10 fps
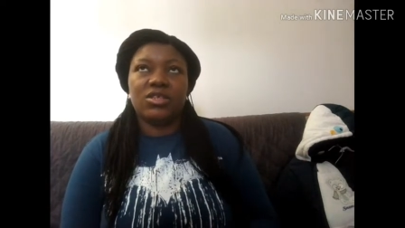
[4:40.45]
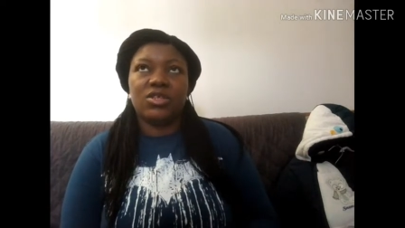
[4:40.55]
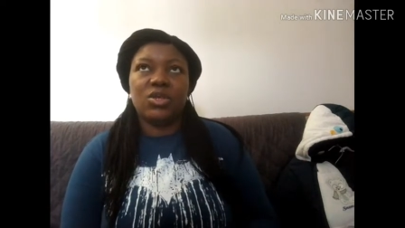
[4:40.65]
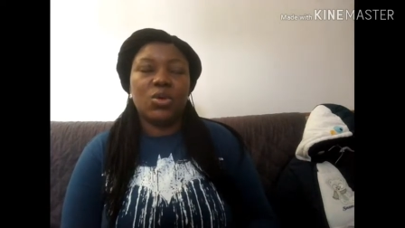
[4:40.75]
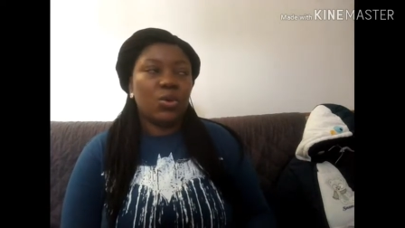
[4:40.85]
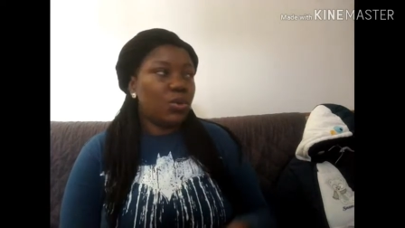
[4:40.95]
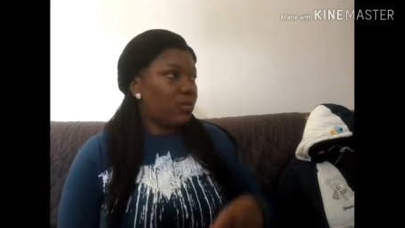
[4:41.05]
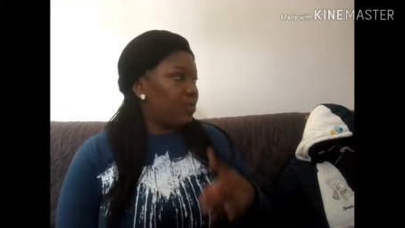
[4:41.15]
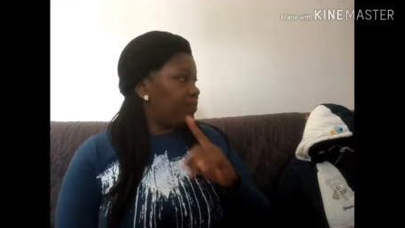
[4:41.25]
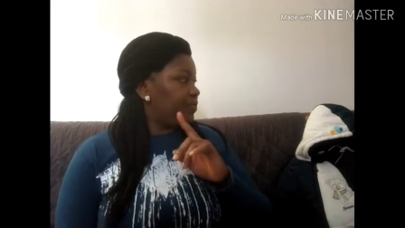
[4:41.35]
So
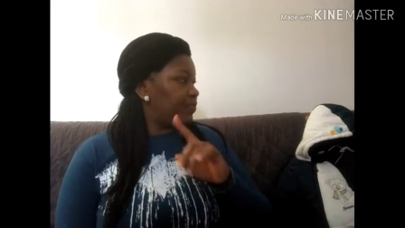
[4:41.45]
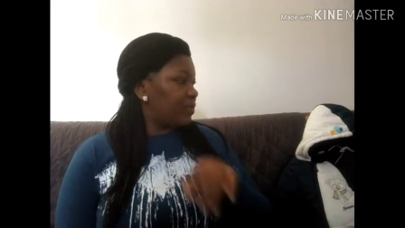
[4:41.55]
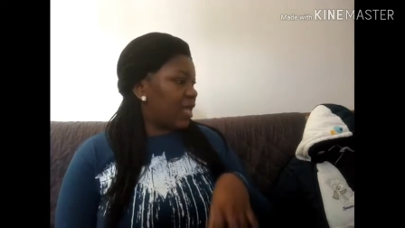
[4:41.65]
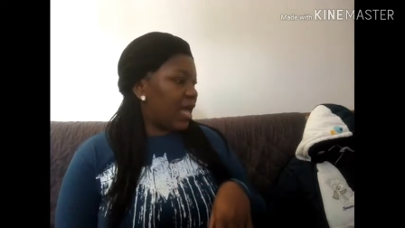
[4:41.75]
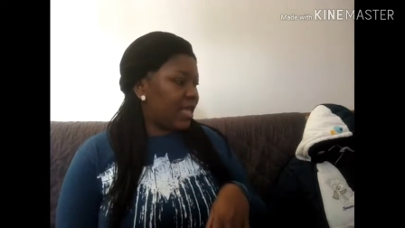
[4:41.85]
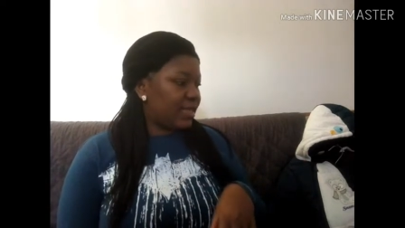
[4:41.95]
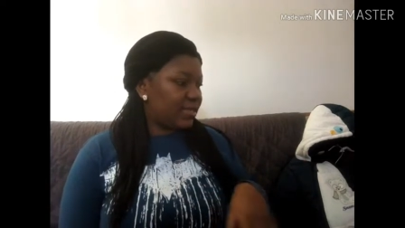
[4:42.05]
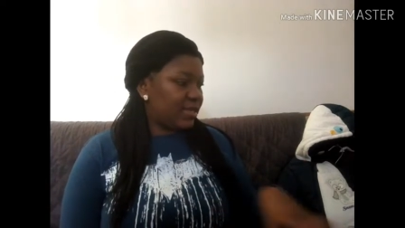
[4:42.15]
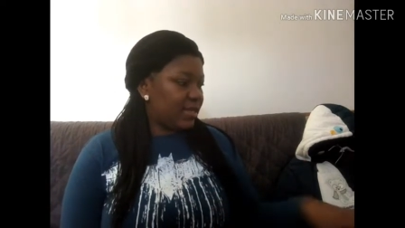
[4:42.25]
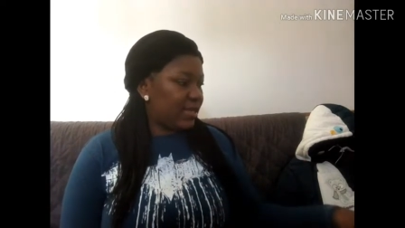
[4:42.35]

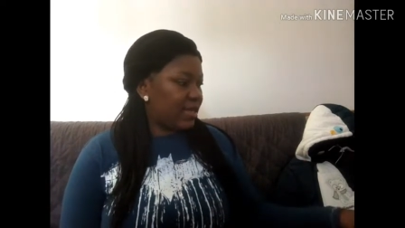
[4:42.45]
guys,